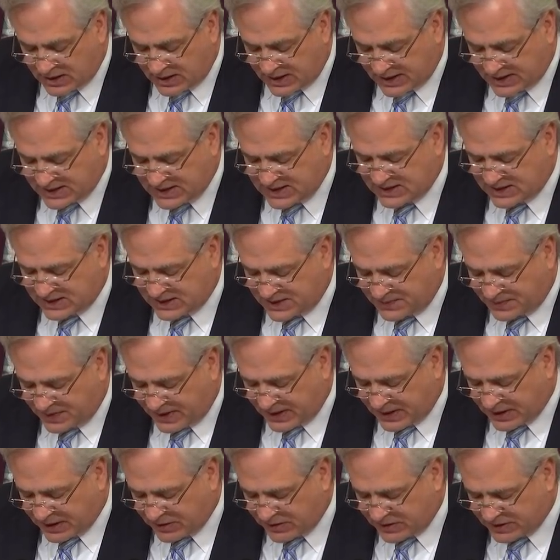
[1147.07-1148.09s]
This,
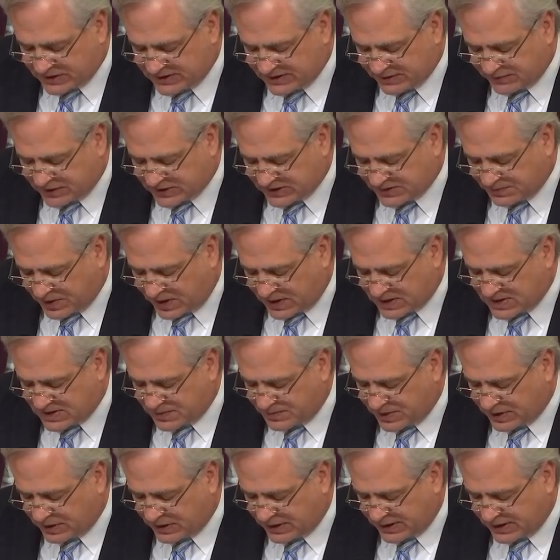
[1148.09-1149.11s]
despite increasing
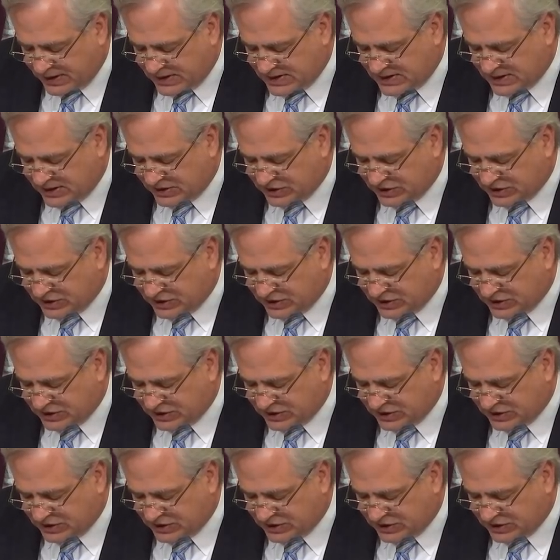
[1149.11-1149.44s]
responsibilities